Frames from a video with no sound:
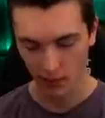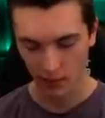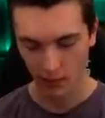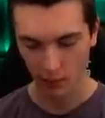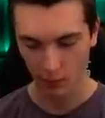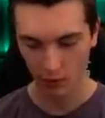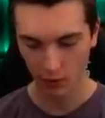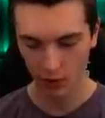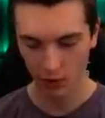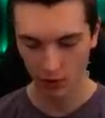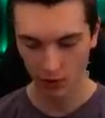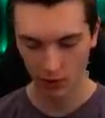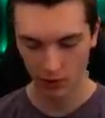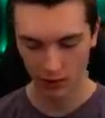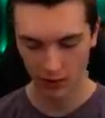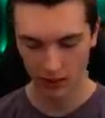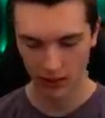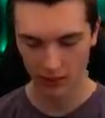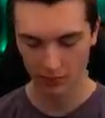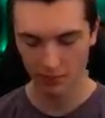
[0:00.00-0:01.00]
We're gonna
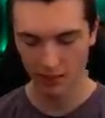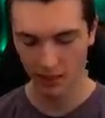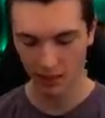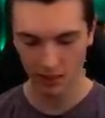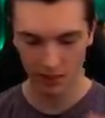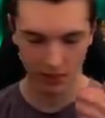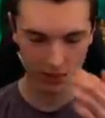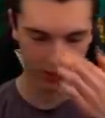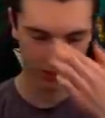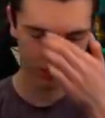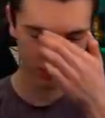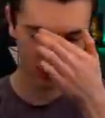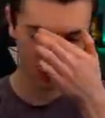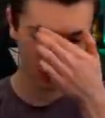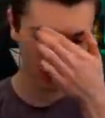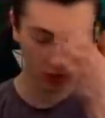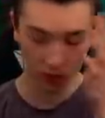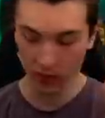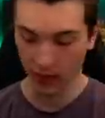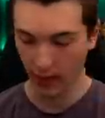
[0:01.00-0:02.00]
uh, I'm not gonna do. I'm just gonna
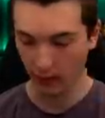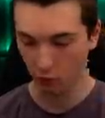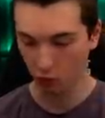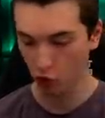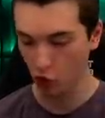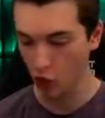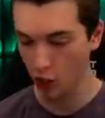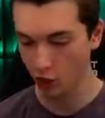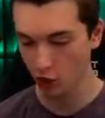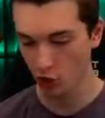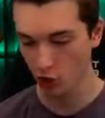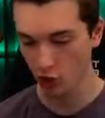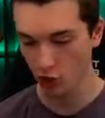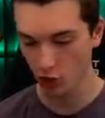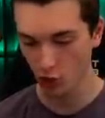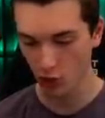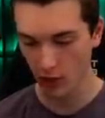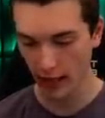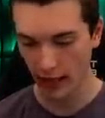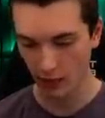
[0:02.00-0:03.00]
do that. Just gonna do
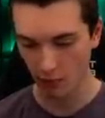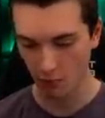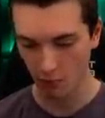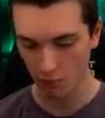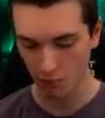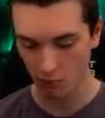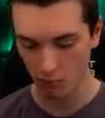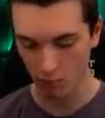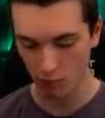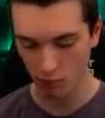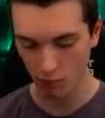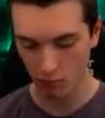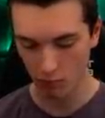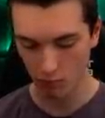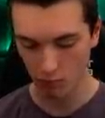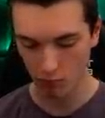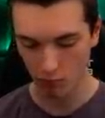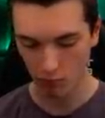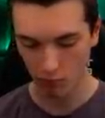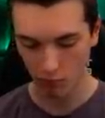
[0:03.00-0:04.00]
that.
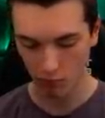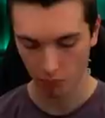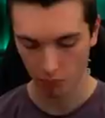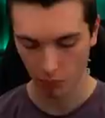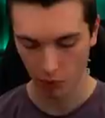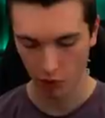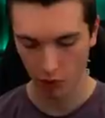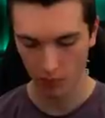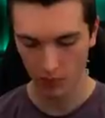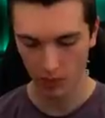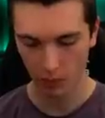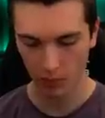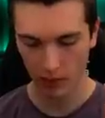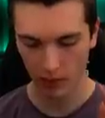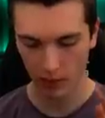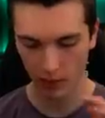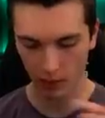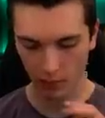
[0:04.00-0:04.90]
Gonna Mini P E K K